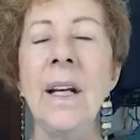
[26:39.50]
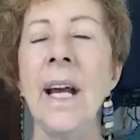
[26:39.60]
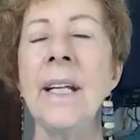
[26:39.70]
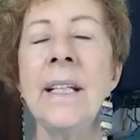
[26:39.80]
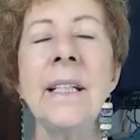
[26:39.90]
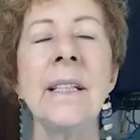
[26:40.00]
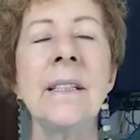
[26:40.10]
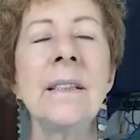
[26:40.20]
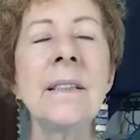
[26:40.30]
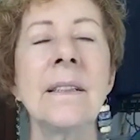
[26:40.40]
And it
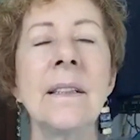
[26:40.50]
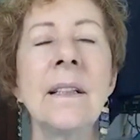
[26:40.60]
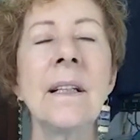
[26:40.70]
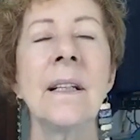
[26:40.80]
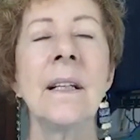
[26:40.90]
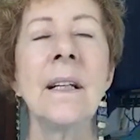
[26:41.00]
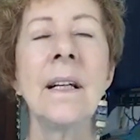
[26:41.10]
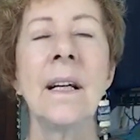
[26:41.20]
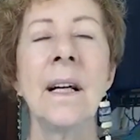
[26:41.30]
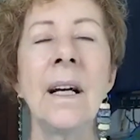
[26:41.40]
is
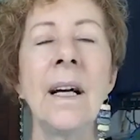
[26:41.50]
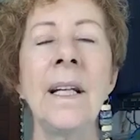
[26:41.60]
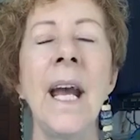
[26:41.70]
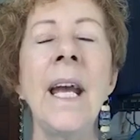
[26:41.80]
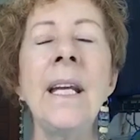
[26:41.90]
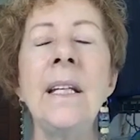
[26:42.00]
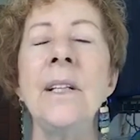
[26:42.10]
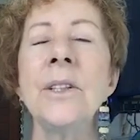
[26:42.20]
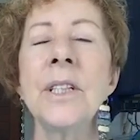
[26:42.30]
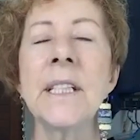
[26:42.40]
an
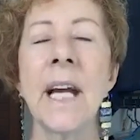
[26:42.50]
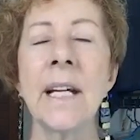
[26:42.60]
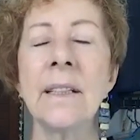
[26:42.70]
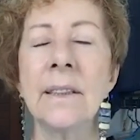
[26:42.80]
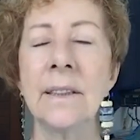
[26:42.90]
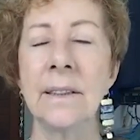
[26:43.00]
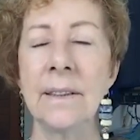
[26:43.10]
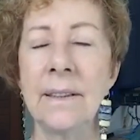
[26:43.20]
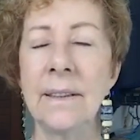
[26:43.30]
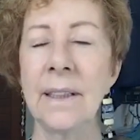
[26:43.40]
8-year cycle
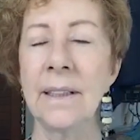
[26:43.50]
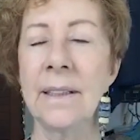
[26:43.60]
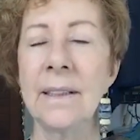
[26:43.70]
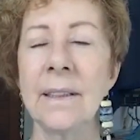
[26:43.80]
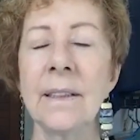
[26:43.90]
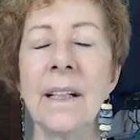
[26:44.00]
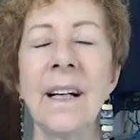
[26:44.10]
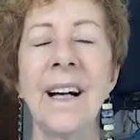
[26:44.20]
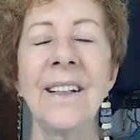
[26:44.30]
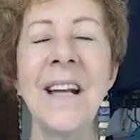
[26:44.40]
since
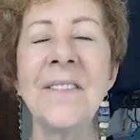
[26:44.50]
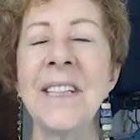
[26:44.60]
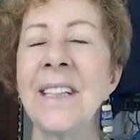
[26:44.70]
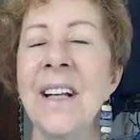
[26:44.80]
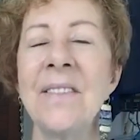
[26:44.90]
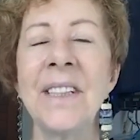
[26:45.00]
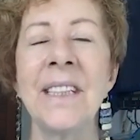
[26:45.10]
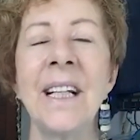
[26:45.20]
11-11-11.